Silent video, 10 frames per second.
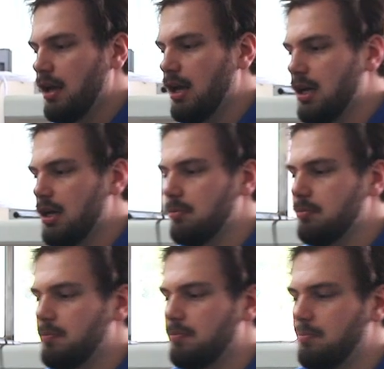
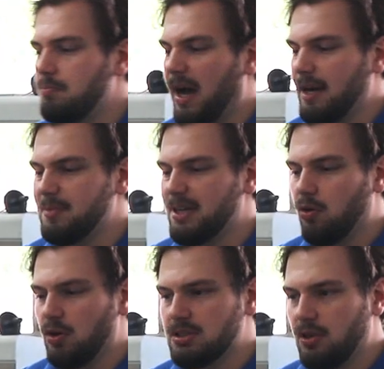Um, but
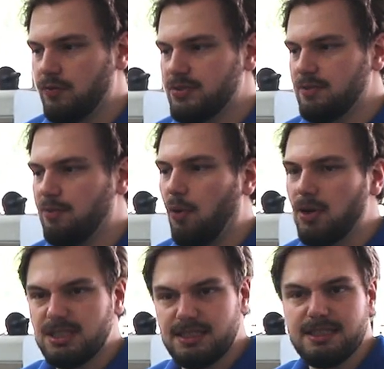because of the
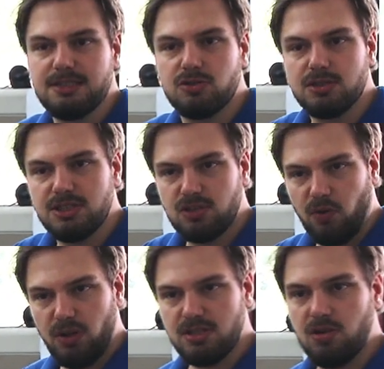force needed to
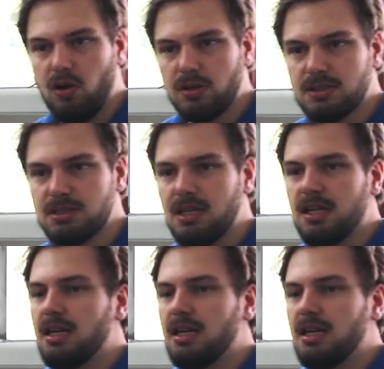destroy the locks,